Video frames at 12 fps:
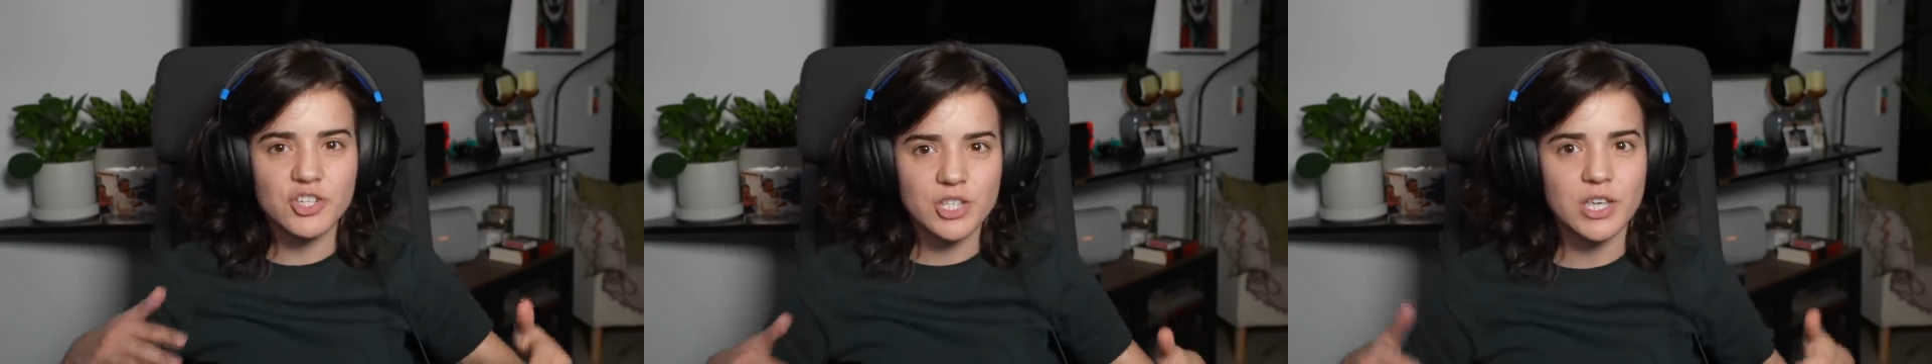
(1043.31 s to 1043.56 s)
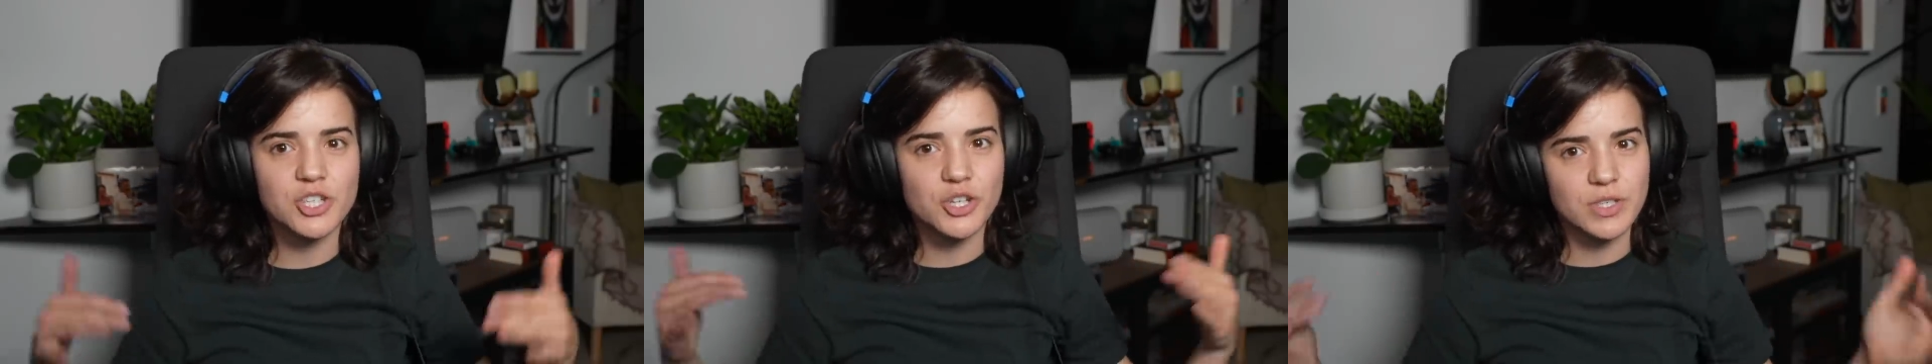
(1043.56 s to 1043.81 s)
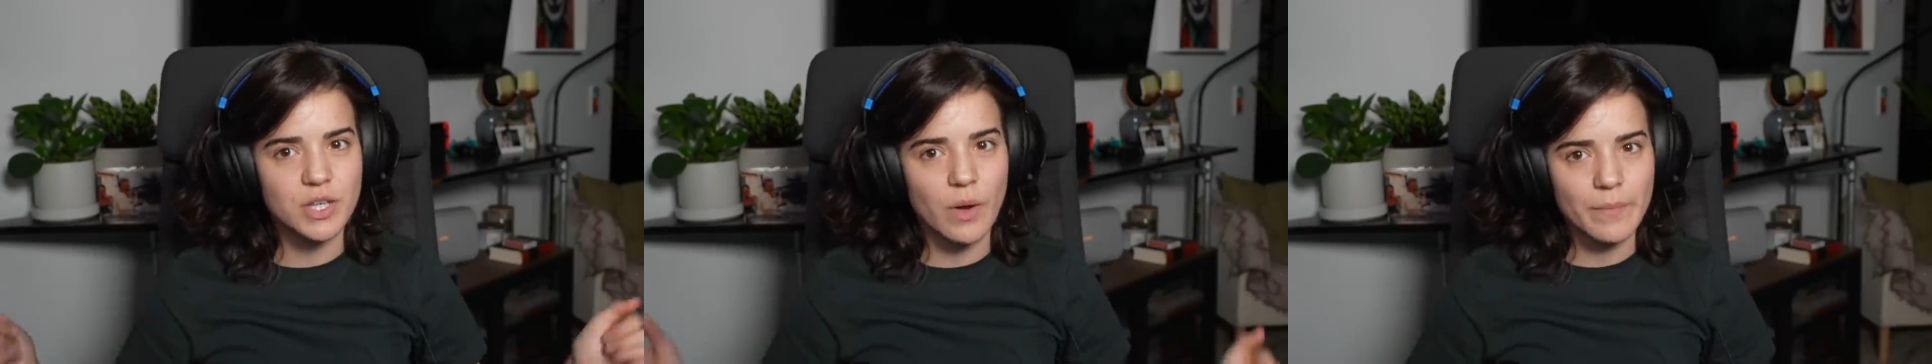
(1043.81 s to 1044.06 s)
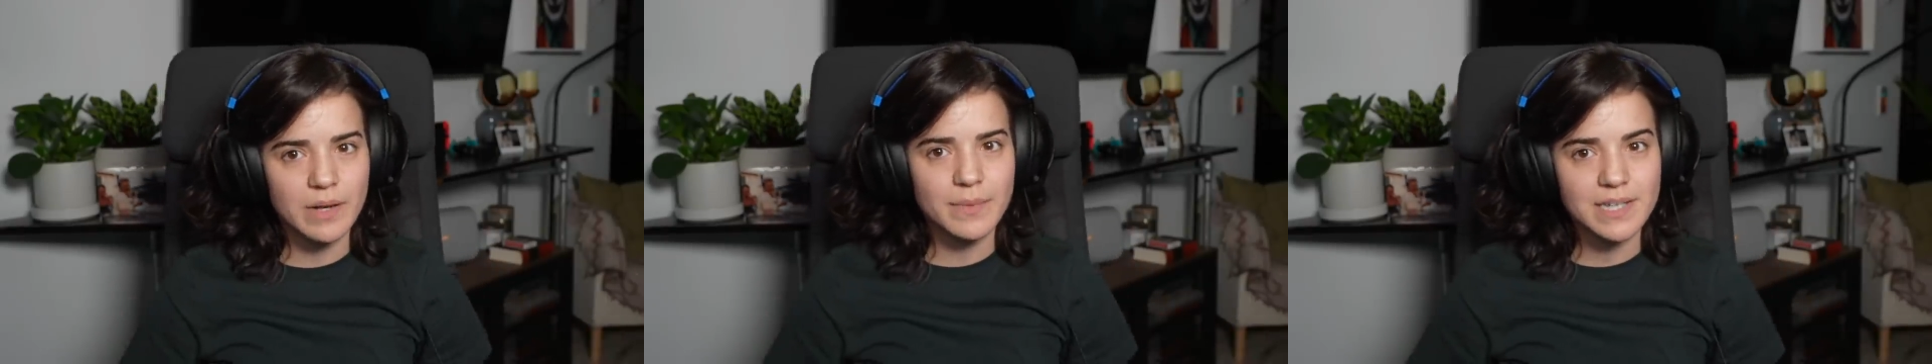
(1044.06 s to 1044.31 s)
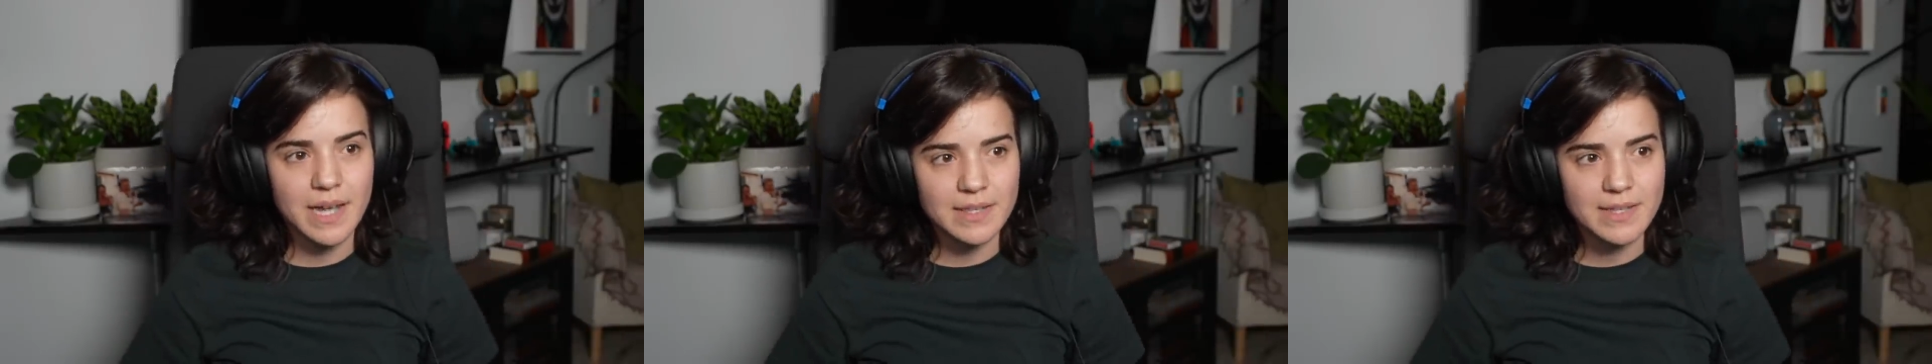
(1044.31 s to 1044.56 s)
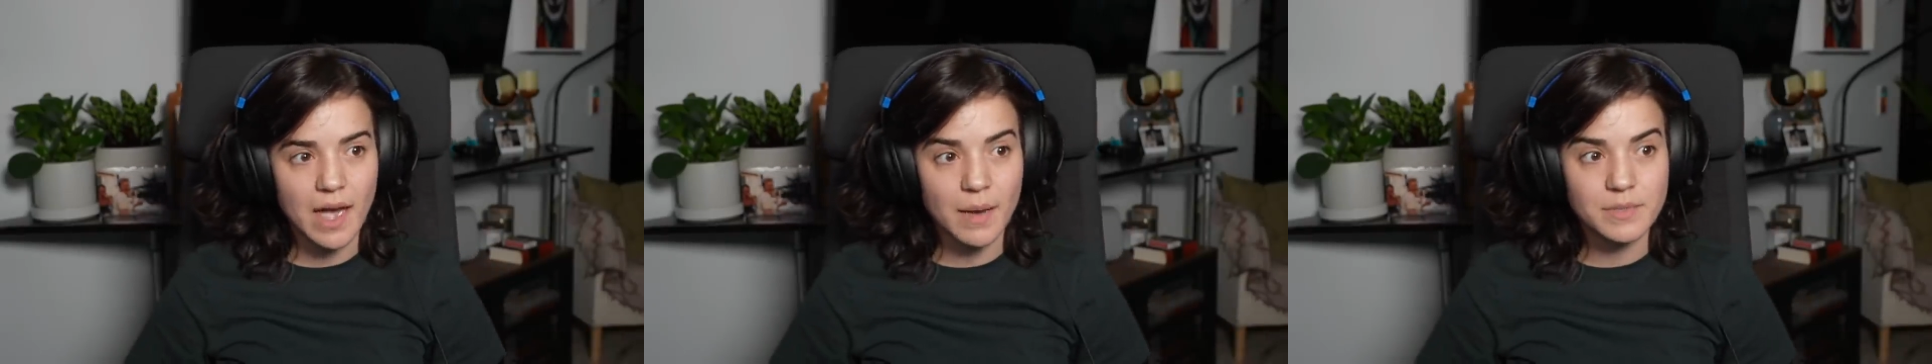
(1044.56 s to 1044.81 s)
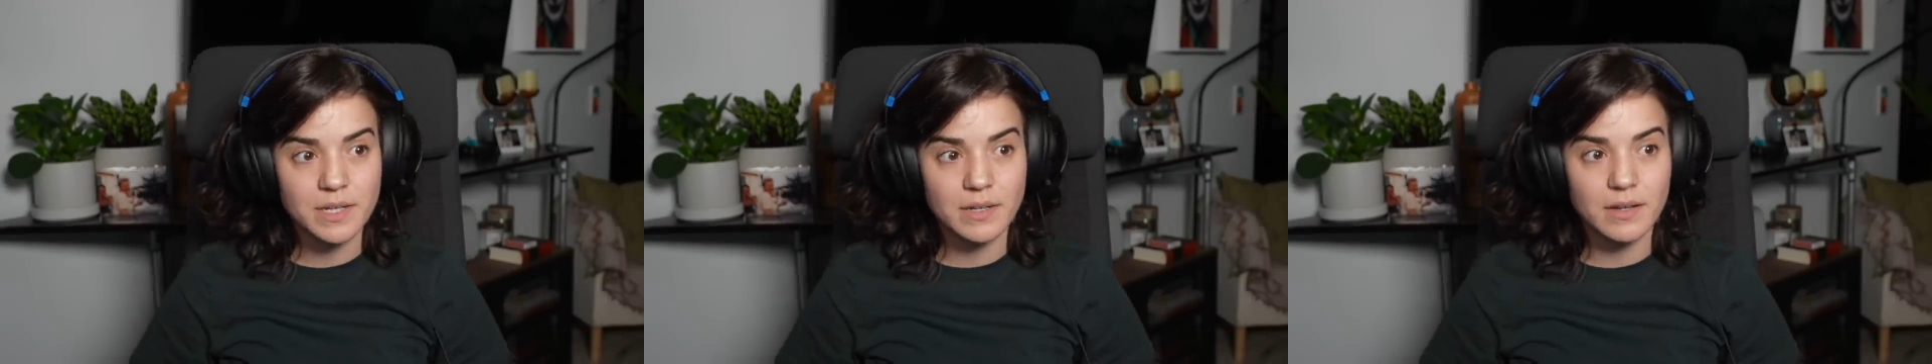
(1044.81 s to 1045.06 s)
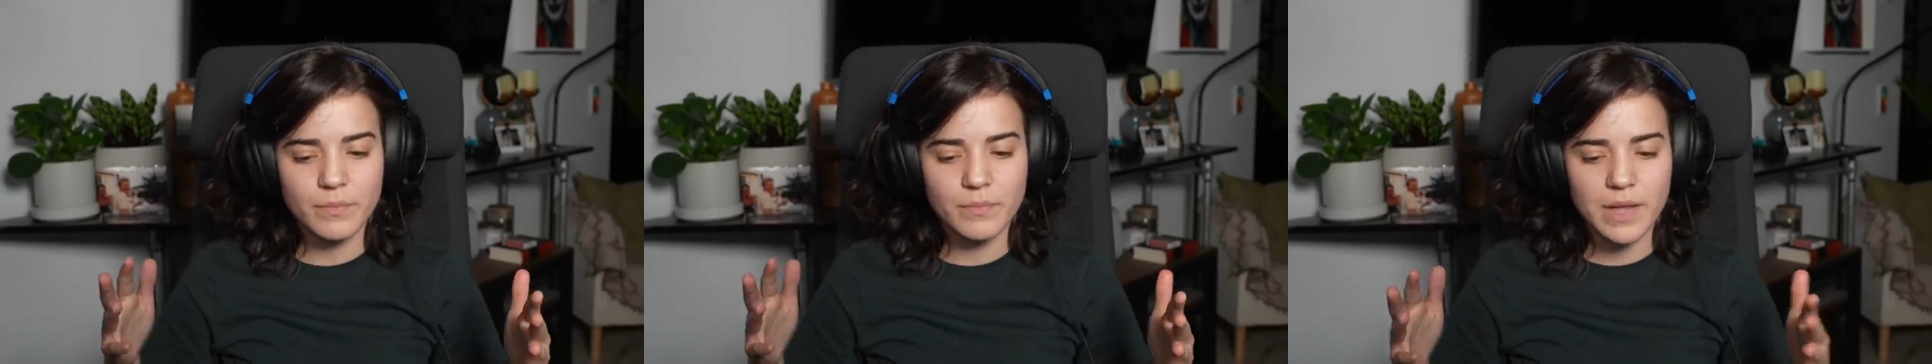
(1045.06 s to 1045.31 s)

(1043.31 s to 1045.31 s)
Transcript: She says, do you still want me to be dance captain?